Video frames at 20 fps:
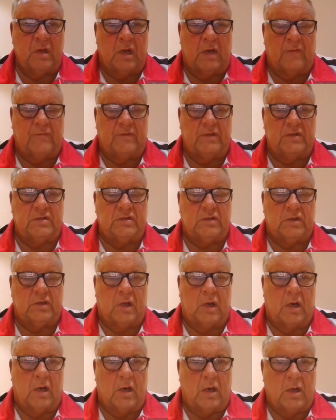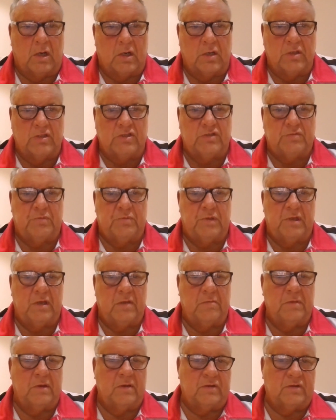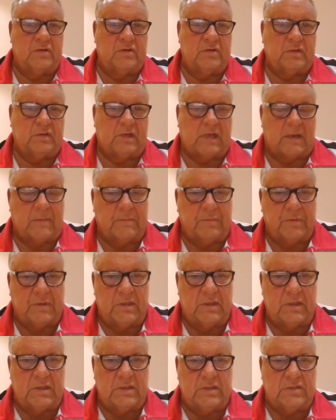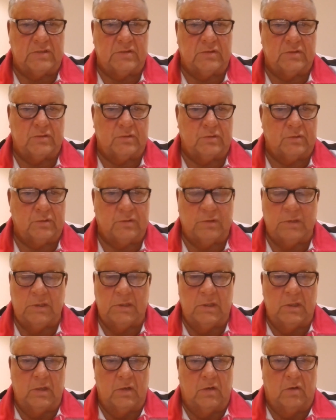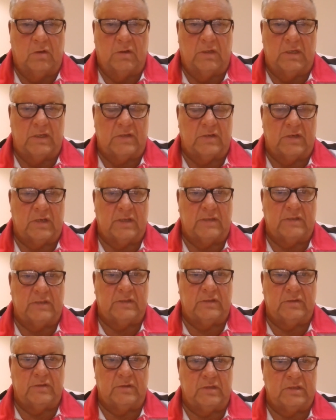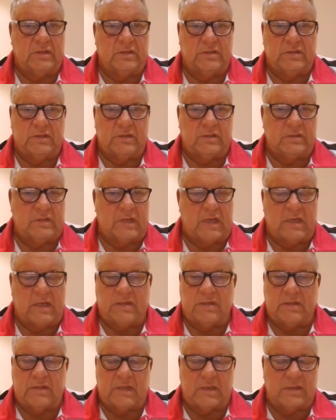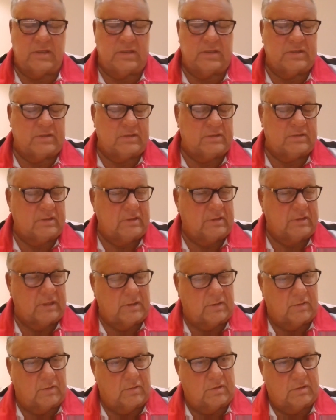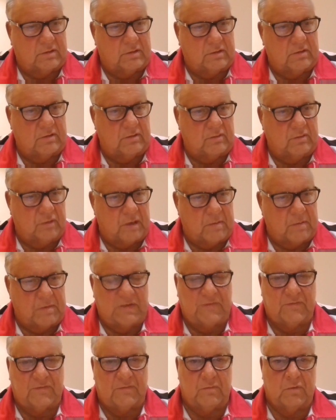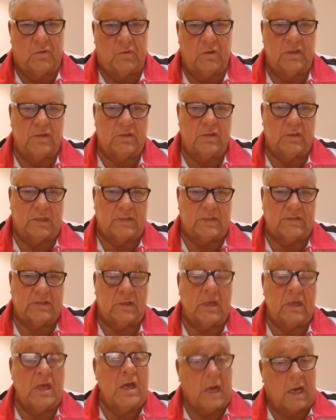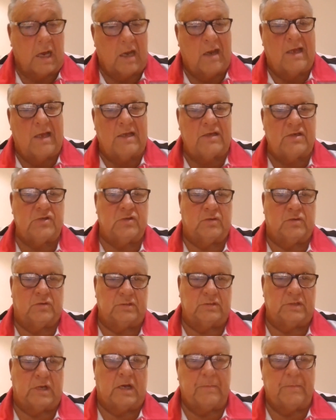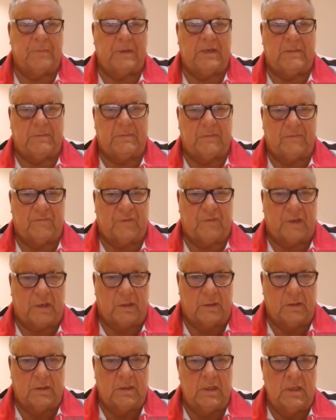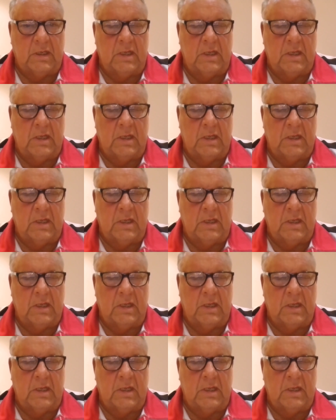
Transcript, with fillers: of these large behemoth companies who all they're trying to do is, is they just, they talk rubbish from morning to night. So I like Sean. So I picked up the phone,